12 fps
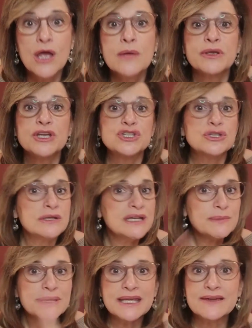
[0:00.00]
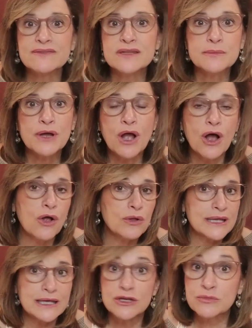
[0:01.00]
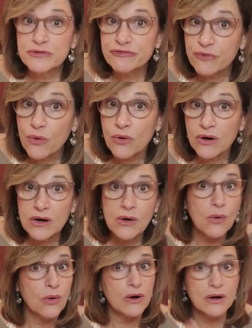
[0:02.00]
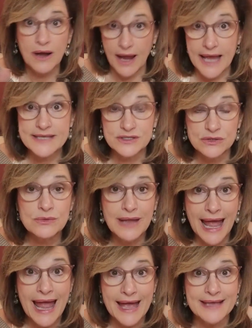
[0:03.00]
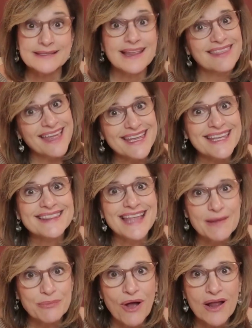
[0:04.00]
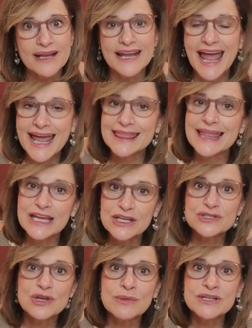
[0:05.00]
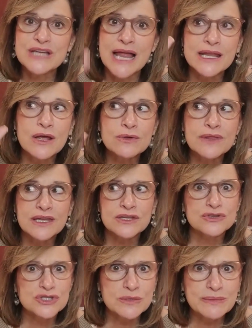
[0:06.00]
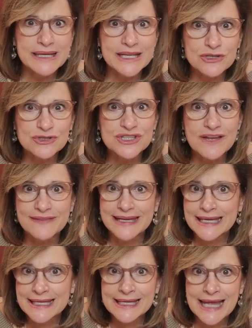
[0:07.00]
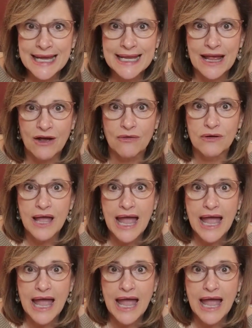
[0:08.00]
Because you need to be giving them a call either before or as soon as they get that product. Hey, thank you so much. I know that you should be getting your stuff any day now.